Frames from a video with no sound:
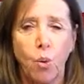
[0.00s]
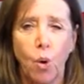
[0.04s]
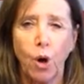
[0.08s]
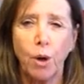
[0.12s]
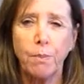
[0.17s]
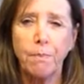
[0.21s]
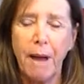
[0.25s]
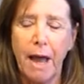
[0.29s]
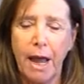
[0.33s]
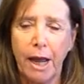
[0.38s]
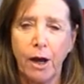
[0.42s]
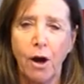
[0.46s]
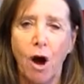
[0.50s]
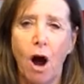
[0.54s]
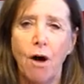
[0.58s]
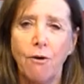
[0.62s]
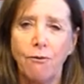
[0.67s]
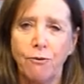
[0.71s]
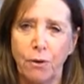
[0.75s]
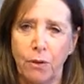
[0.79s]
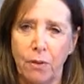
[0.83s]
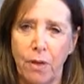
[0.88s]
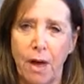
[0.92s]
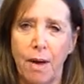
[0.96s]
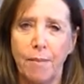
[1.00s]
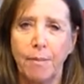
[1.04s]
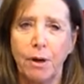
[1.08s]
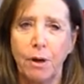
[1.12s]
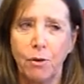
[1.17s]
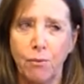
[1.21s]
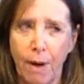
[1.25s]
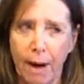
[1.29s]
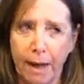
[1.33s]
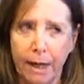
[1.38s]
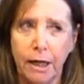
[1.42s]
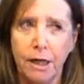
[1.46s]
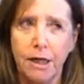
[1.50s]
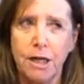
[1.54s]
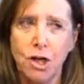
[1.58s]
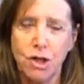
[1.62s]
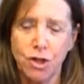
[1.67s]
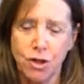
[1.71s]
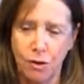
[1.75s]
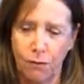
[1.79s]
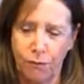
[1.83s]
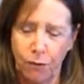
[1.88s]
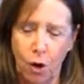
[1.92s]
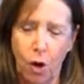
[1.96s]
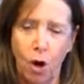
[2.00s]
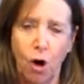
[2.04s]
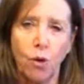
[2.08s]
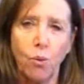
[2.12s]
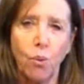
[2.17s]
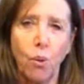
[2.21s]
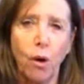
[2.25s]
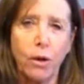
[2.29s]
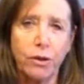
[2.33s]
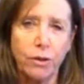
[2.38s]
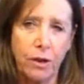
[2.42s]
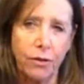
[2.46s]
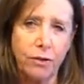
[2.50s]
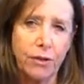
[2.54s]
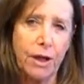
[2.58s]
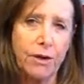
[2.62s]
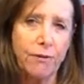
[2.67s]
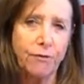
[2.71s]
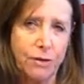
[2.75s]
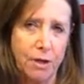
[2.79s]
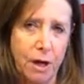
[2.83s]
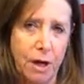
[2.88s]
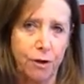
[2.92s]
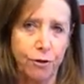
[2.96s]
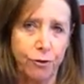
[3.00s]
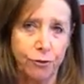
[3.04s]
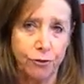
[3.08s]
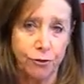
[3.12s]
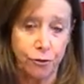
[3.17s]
work paying off for them and a recognition of the hard work that they've done.